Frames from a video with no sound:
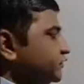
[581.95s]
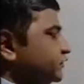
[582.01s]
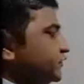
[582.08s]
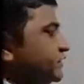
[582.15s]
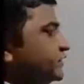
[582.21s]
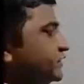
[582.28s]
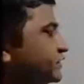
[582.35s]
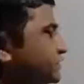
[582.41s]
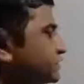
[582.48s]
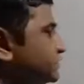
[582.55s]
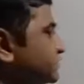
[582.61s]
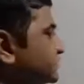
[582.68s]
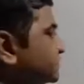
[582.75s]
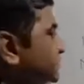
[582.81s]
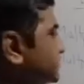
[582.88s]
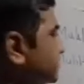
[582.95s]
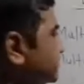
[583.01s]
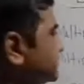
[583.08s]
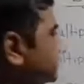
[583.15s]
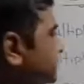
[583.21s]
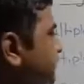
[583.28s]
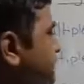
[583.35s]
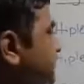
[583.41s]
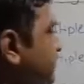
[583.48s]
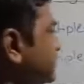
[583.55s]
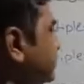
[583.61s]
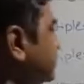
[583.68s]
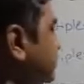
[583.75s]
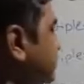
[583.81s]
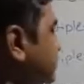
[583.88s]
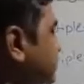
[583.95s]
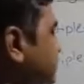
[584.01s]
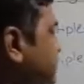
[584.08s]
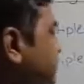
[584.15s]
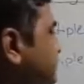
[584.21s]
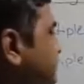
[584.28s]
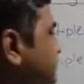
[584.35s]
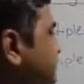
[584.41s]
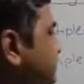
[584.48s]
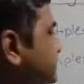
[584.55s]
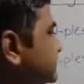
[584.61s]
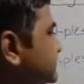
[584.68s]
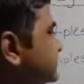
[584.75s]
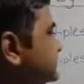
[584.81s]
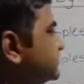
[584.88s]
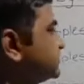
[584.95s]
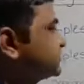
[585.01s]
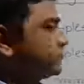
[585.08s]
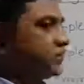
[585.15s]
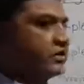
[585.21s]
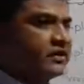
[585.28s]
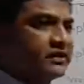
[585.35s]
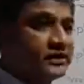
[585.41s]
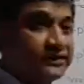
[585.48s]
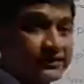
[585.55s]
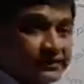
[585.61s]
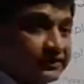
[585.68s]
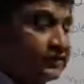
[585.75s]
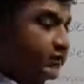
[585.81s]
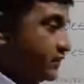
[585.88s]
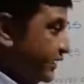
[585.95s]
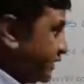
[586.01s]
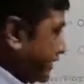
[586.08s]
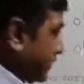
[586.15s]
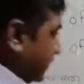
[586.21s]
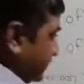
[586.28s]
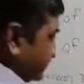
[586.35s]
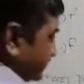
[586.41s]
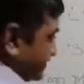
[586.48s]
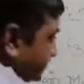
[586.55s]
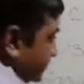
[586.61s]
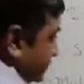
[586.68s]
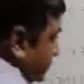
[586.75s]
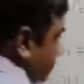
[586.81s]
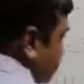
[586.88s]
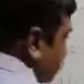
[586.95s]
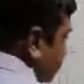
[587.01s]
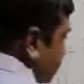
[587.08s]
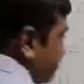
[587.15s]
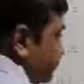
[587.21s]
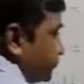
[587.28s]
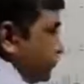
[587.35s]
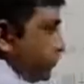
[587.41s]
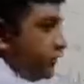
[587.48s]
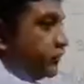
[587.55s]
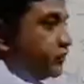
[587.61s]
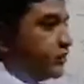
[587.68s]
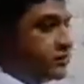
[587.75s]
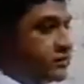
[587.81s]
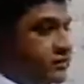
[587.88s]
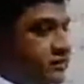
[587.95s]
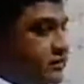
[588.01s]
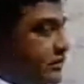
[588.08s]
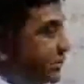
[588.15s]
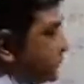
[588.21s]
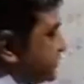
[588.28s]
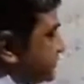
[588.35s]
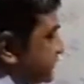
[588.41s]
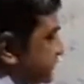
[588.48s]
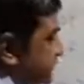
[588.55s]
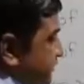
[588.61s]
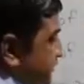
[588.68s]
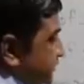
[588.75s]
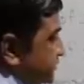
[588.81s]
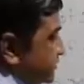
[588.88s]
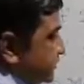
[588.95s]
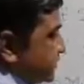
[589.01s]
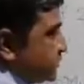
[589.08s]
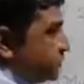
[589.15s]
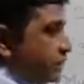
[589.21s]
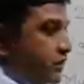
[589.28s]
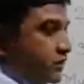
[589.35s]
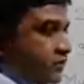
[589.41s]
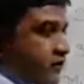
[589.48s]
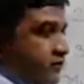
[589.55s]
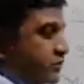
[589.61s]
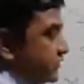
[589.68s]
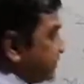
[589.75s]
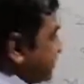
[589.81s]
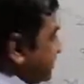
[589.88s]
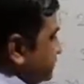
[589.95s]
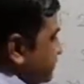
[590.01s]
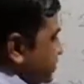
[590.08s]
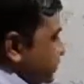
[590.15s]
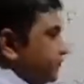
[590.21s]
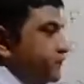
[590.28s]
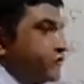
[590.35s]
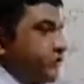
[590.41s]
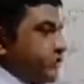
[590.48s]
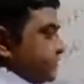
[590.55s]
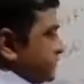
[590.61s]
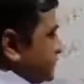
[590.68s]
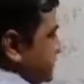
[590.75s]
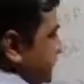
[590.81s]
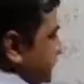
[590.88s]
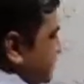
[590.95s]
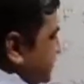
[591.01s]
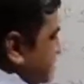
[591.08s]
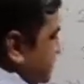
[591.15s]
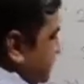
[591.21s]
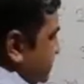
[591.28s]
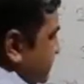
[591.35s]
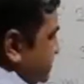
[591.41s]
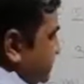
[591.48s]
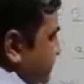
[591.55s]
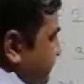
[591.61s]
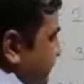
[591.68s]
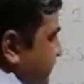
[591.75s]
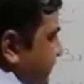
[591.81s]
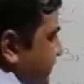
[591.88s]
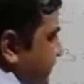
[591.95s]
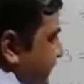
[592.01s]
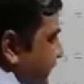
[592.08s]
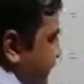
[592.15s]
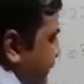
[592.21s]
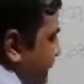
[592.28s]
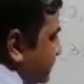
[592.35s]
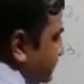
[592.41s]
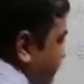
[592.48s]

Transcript: find that we are having common multiples as 6, 12, and 18. And now you can see that this is a multiplication table of 6. 6, 12, 18.